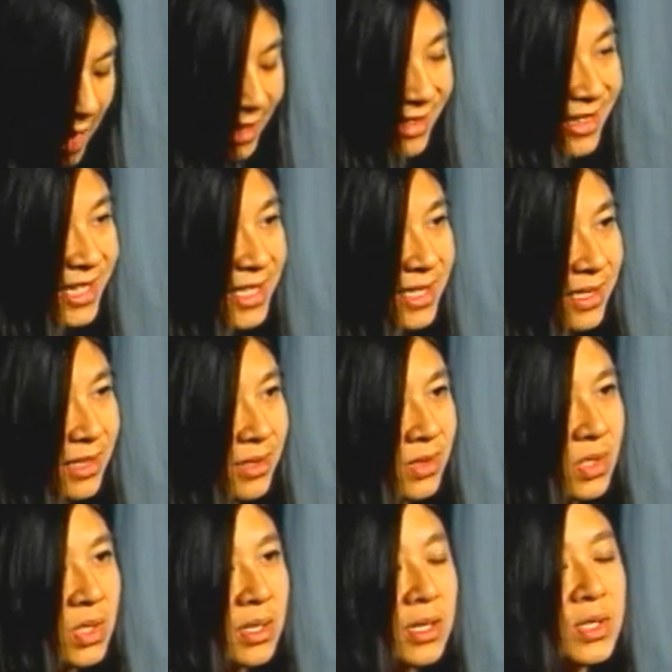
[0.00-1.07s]
and
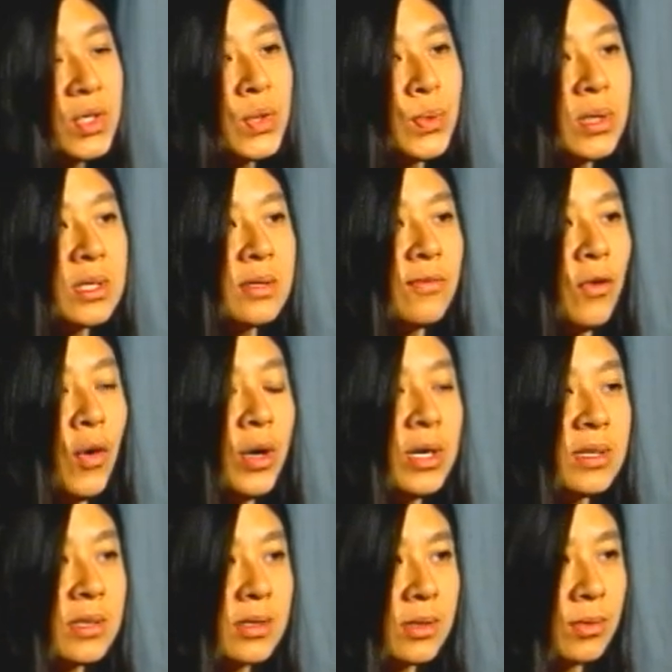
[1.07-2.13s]
listens to its
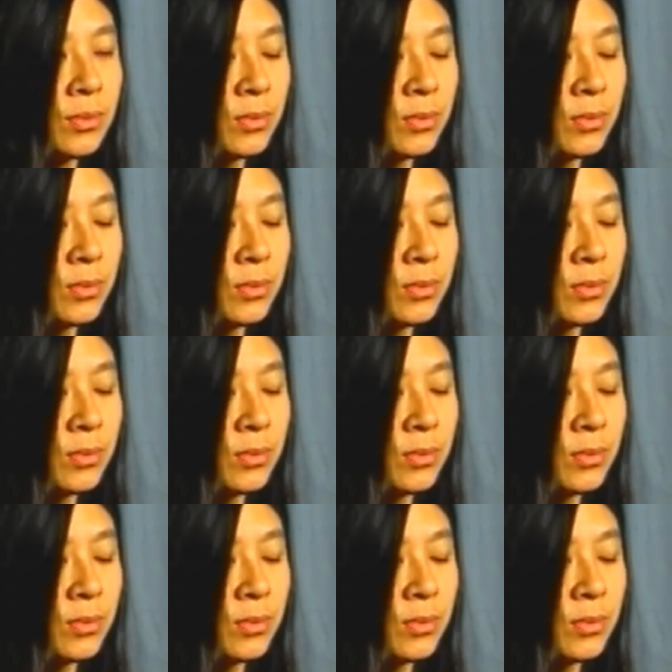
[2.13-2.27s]
voice